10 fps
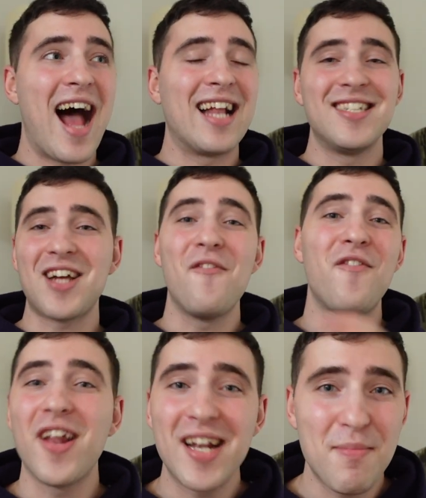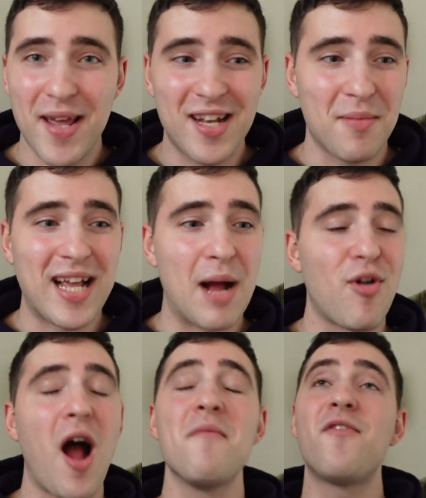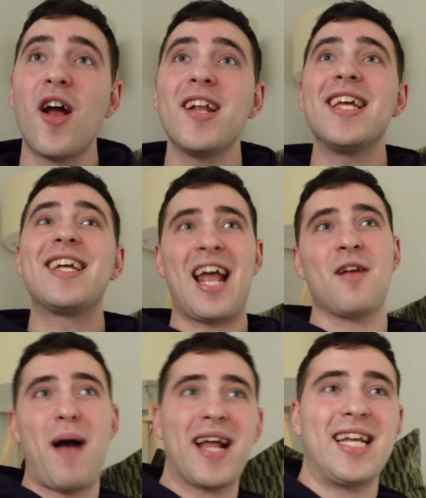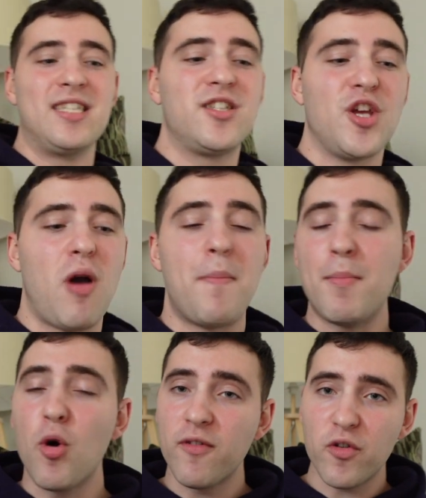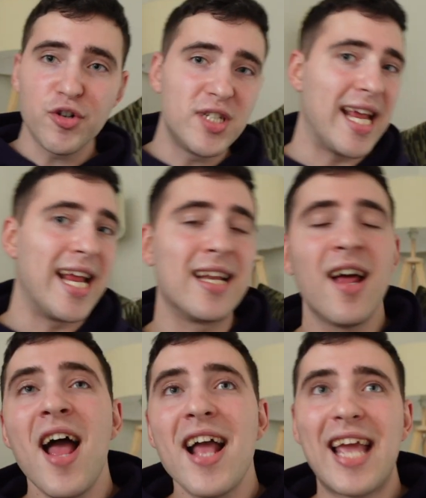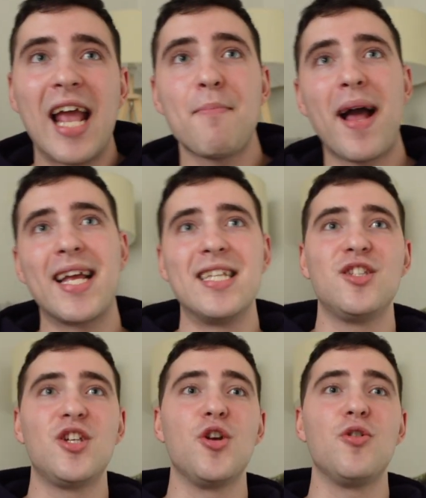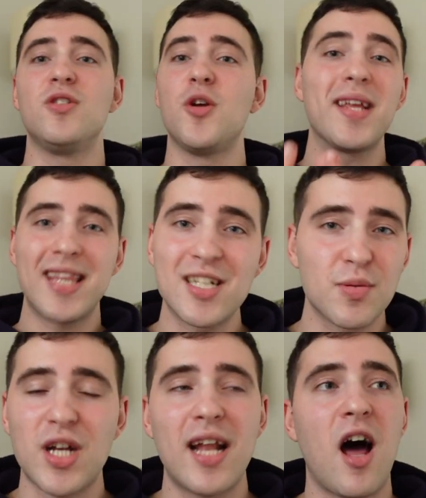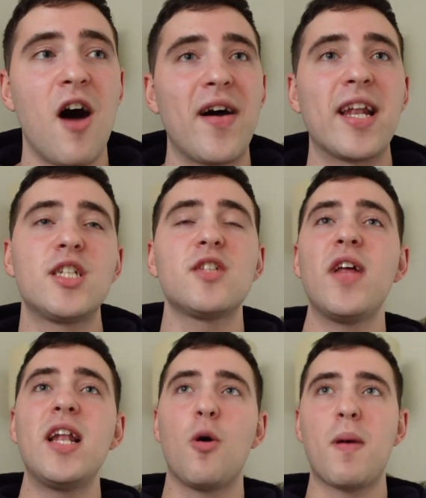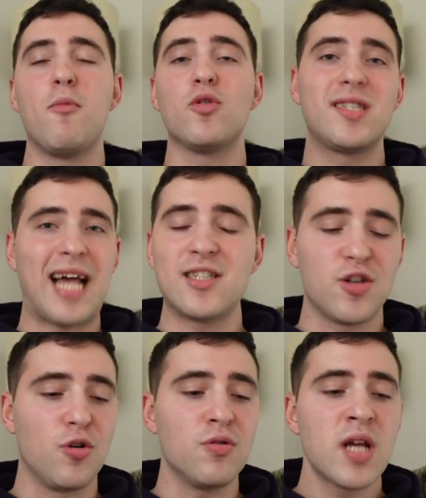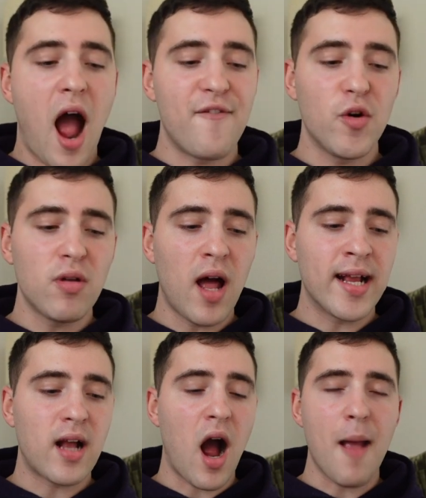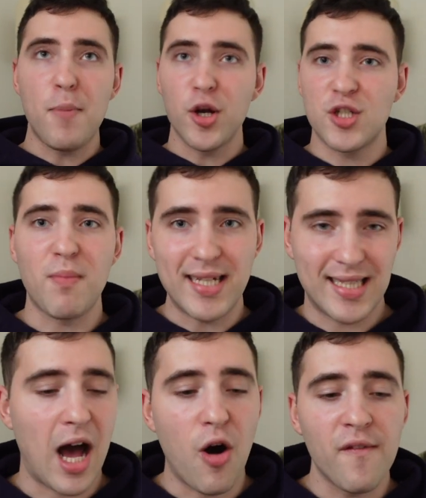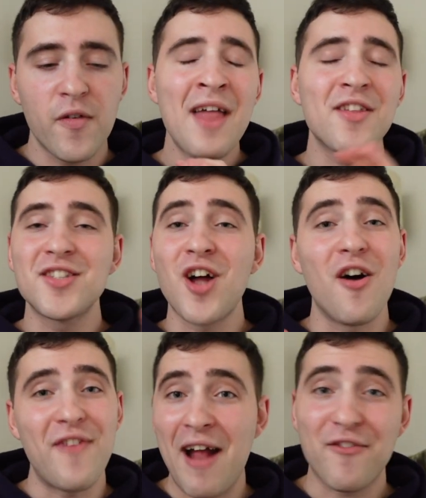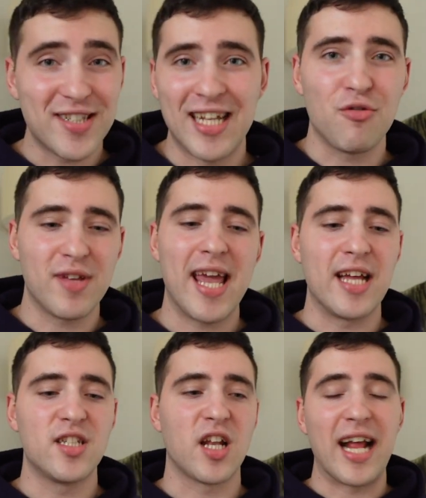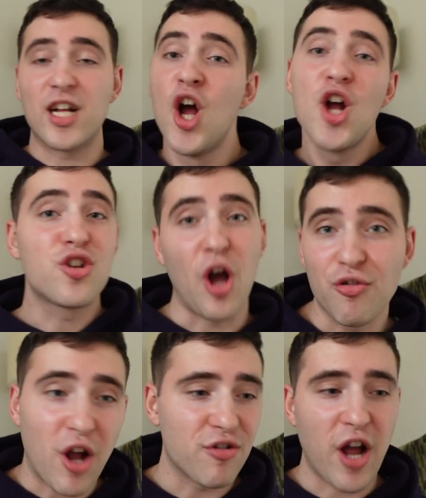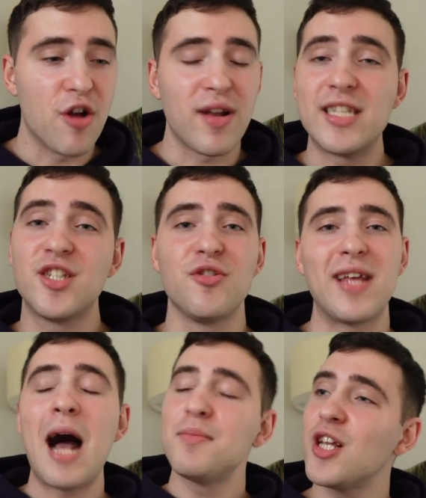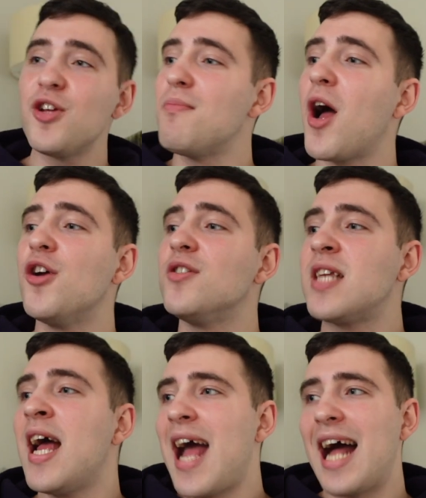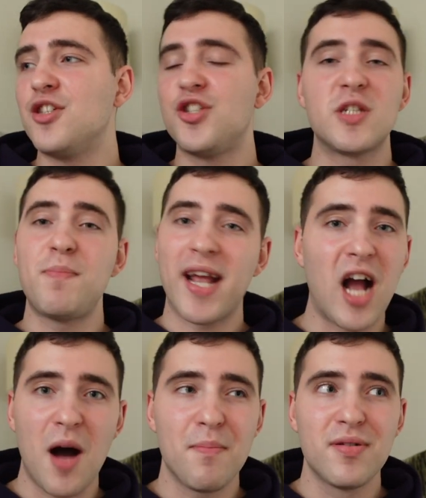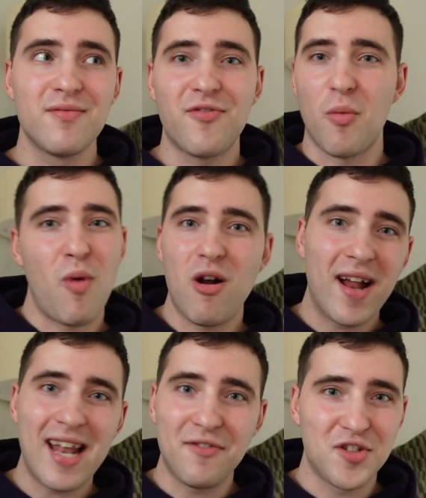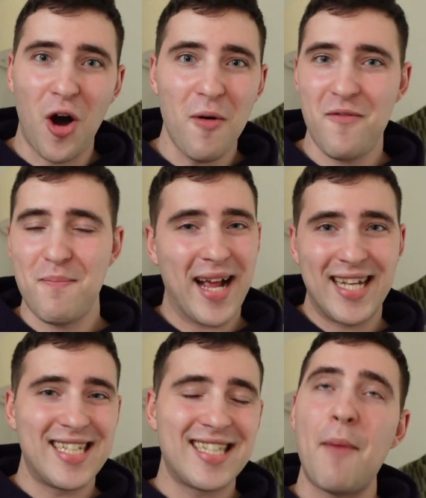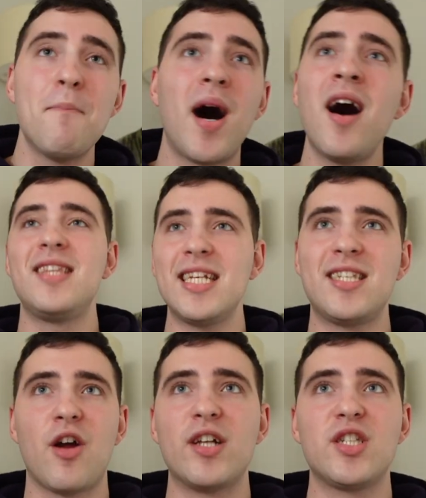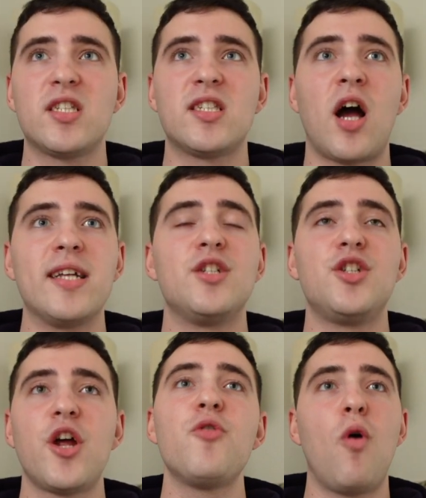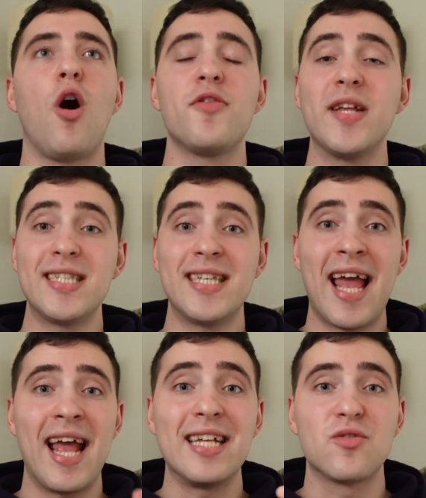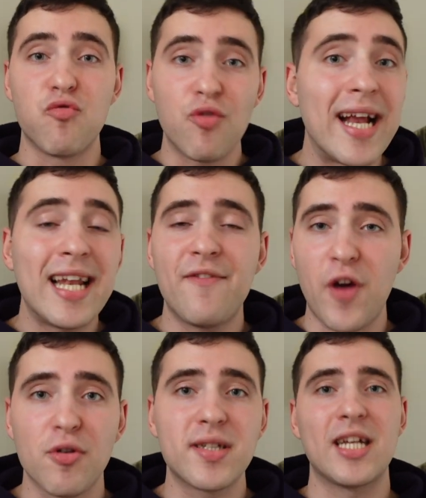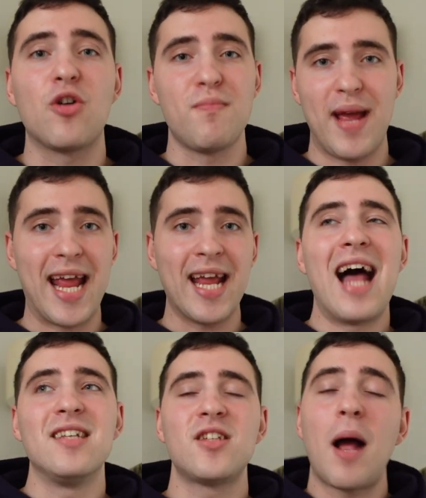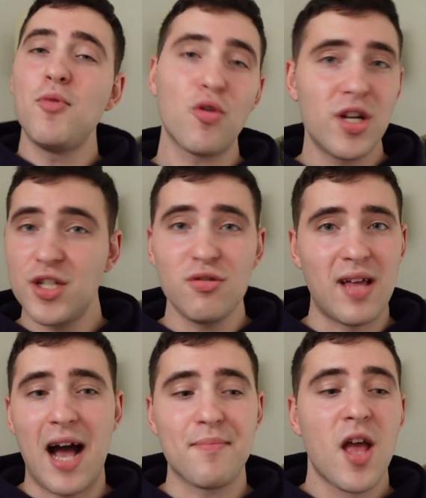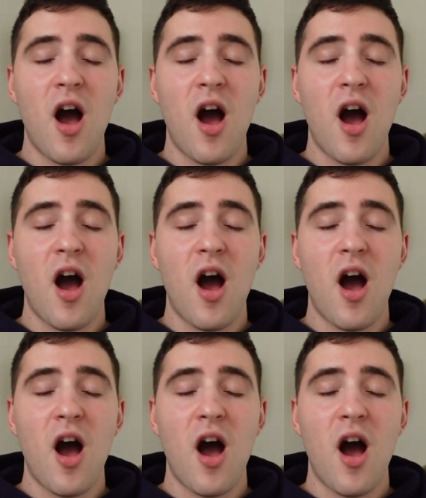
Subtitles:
and I'm finally picking up the camera. I'm finally getting back into a bit more of a routine, getting back into doing things which I love, and I just feel a little bit more settled. I feel like I push myself at the start of every single year to like go, go, go, like to do the absolute most and to just pick up from where I left off back in December. This year I just decided, you know what, this year is really focusing on me and I'm not gonna do that.